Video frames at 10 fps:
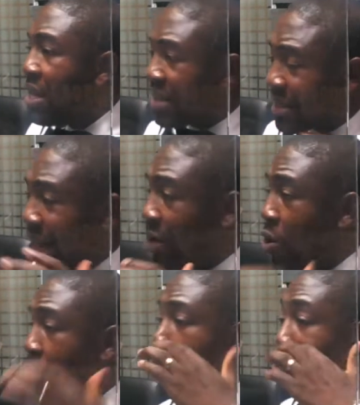Se se
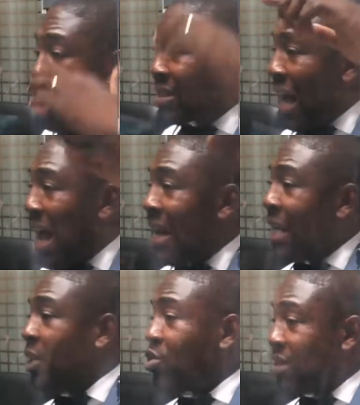no roads are
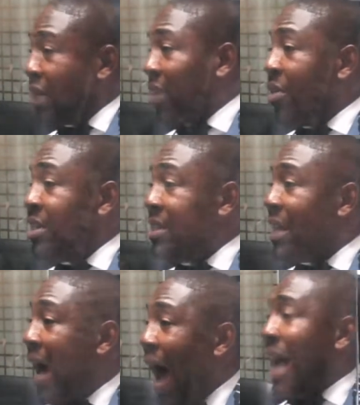leading to central
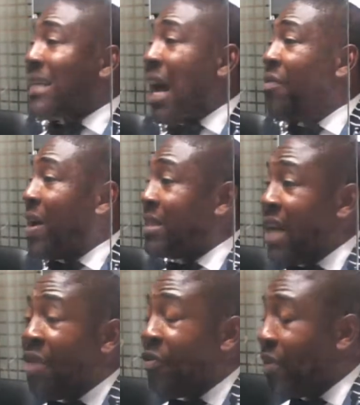region. I divert
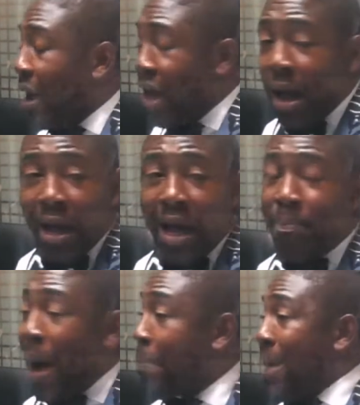a
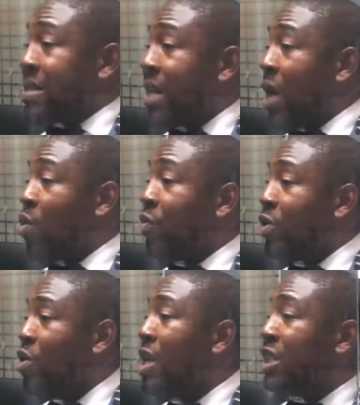bypass e
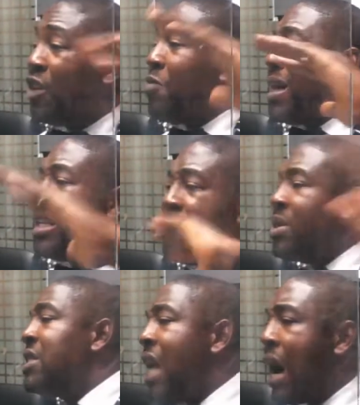kunfi no chief bani ni
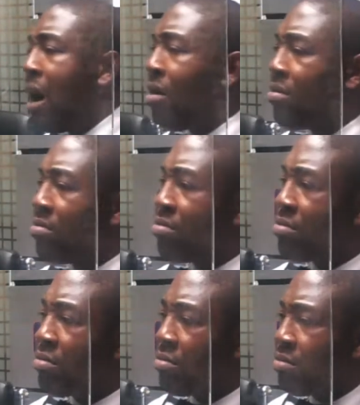ni na.
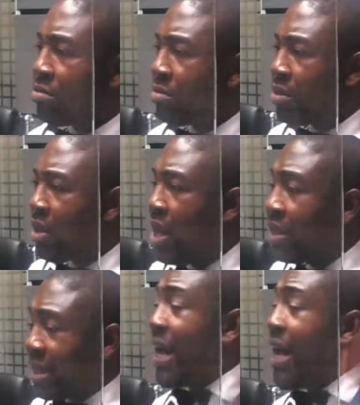
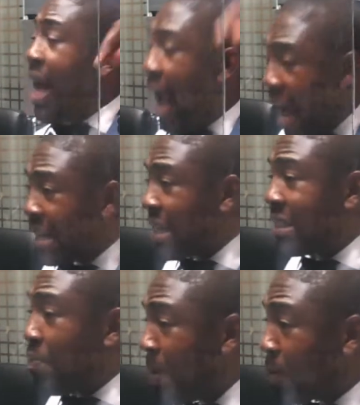See, say
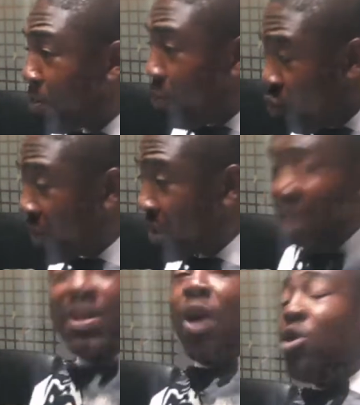NDC big weeks,
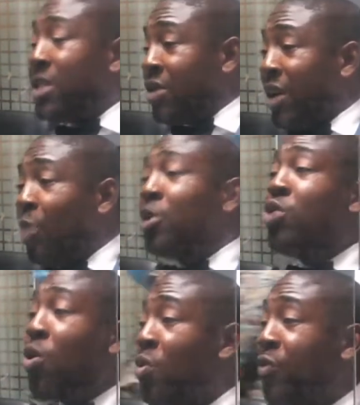if you are going to central, you're not
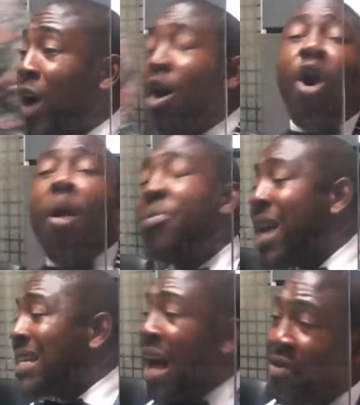doing a confia, or me
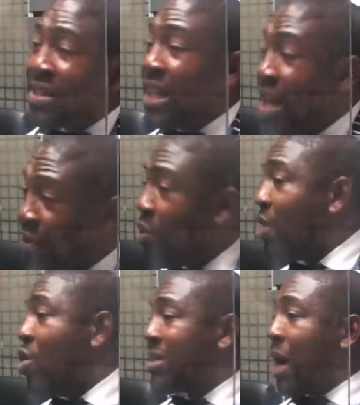diversion, even
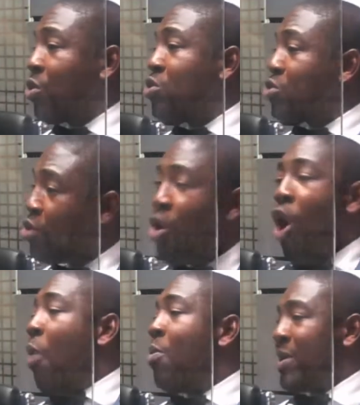when roads are closed, you know,
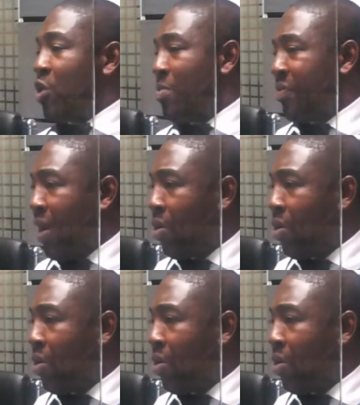or moves on.